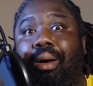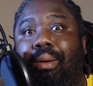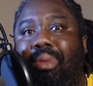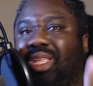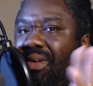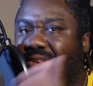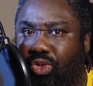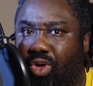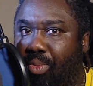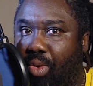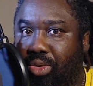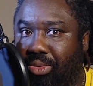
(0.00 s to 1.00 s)
But that was a story
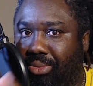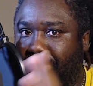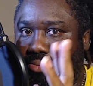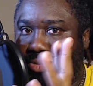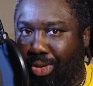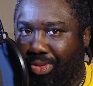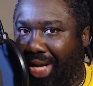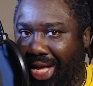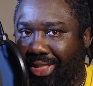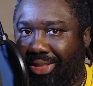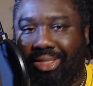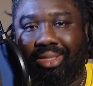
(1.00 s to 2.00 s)
about something
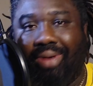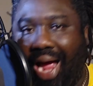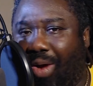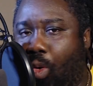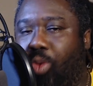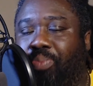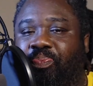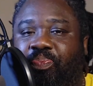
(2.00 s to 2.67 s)
else. Right, cool.